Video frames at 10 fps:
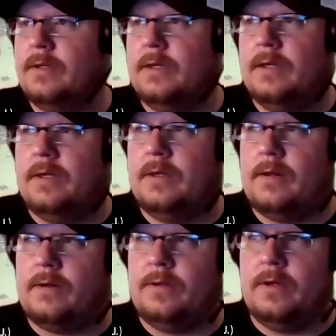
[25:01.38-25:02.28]

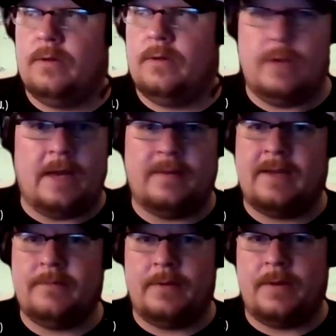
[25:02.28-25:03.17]
that
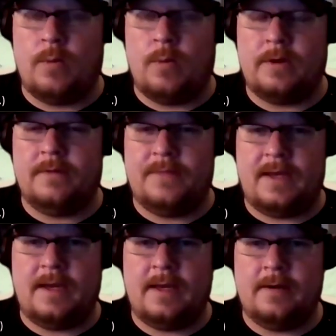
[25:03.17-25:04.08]
I wonder if that had an